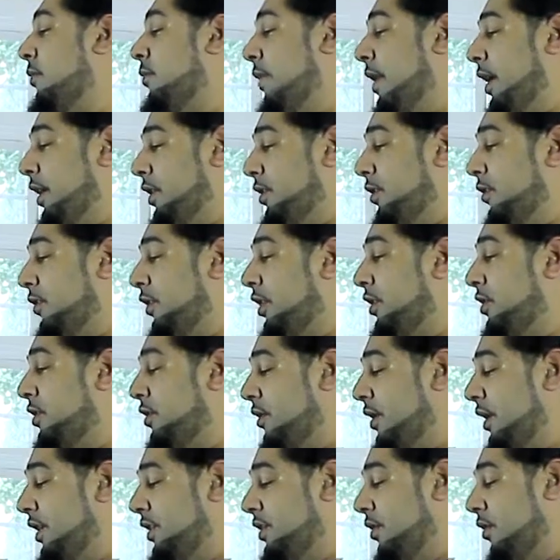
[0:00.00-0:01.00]
Make sure that
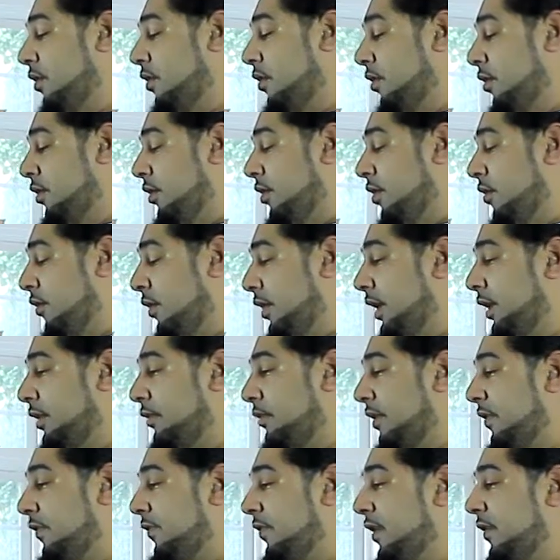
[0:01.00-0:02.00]
you get your oil going
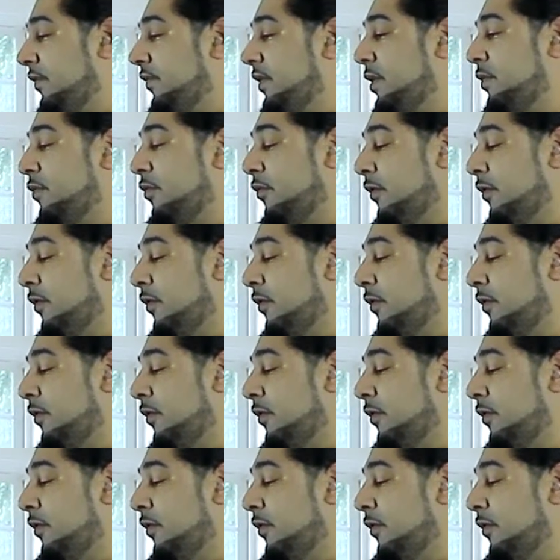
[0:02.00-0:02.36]
at 350,